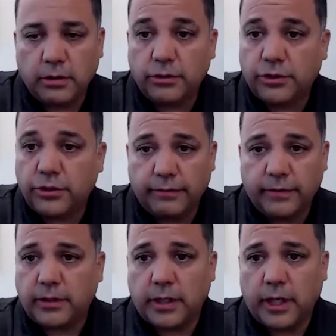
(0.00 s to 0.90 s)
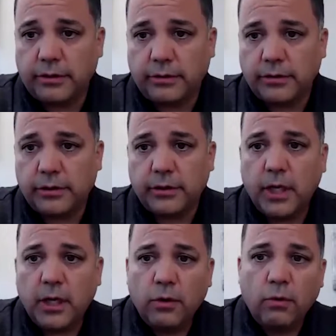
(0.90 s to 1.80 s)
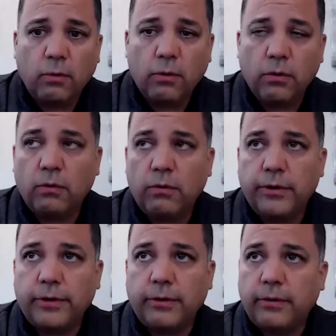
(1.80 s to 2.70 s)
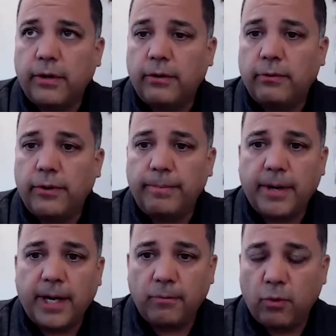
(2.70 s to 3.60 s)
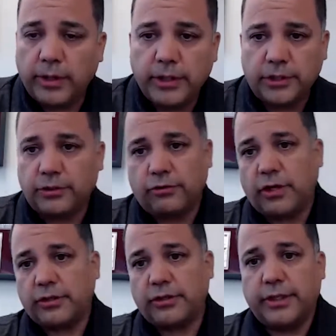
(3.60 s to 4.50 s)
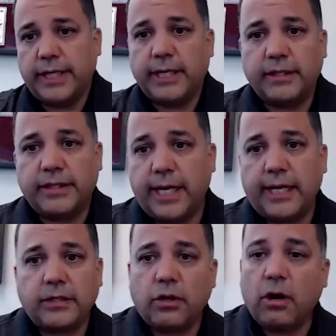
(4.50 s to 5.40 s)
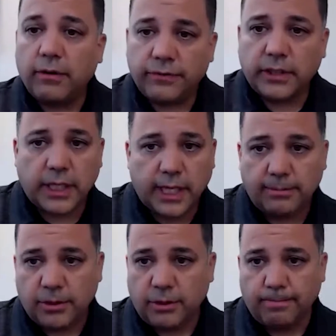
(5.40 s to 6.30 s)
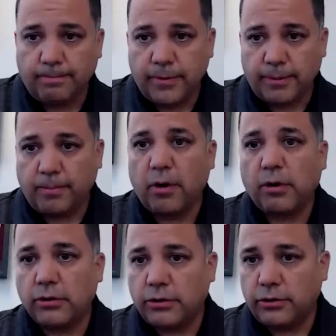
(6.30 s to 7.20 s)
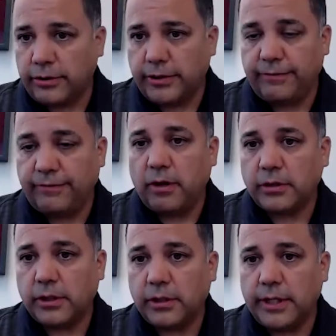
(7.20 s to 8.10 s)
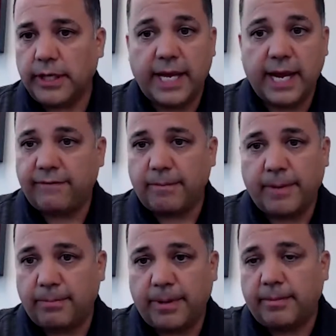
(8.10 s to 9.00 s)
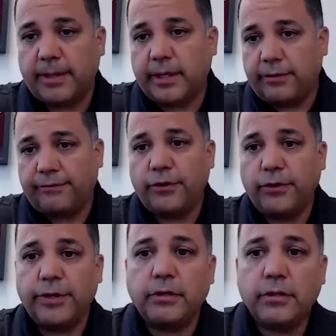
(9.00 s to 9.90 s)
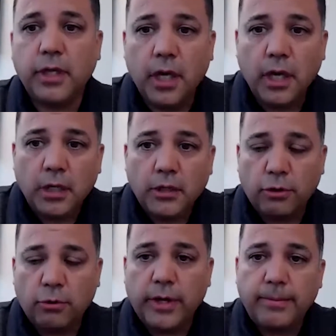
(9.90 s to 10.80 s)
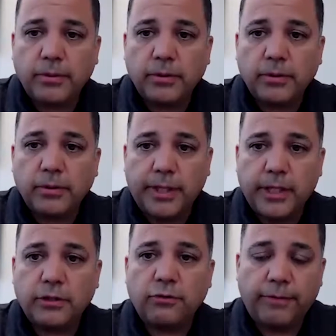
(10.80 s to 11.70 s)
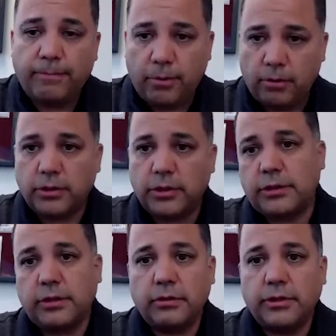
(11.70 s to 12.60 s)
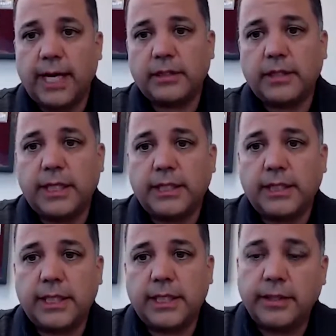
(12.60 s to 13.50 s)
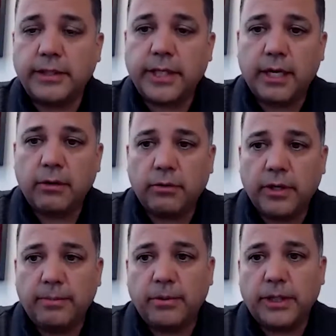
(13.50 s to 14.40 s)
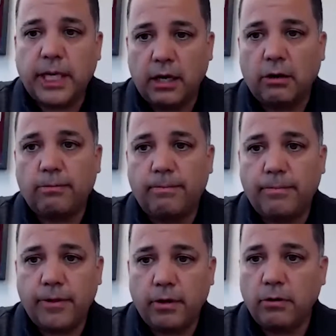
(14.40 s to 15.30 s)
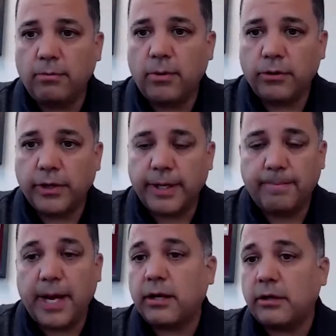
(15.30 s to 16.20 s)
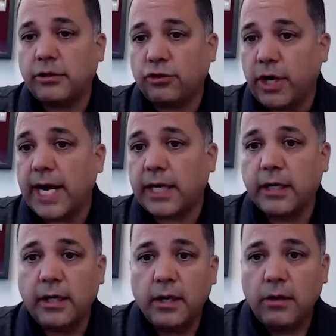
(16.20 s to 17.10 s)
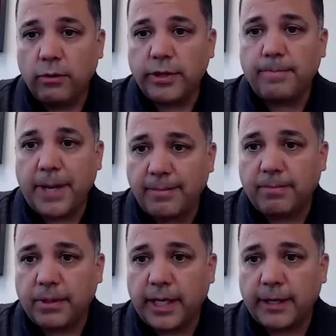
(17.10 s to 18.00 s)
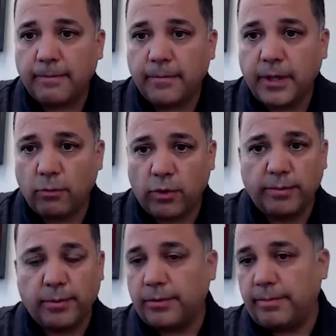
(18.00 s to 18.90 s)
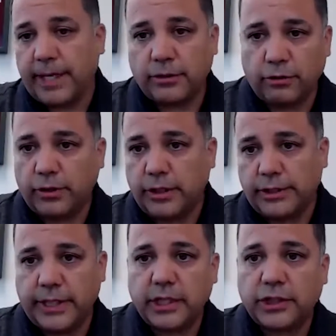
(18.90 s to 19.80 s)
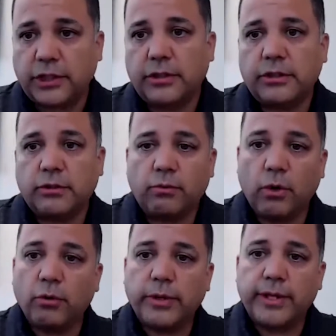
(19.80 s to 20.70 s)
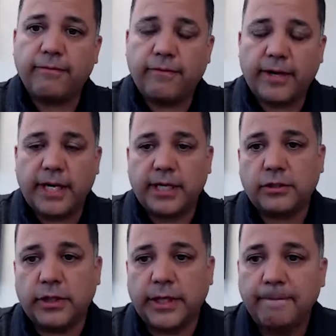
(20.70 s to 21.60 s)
So service to others. Well, we buy mortgages across the United States. Oftentimes the borrowers are in default and they haven't made a payment in a few years. So we're able, because we purchased those assets at a discount, we're able to help the homeowner get back on track with a payment plan. And we're able to make certain concessions to work with them financially.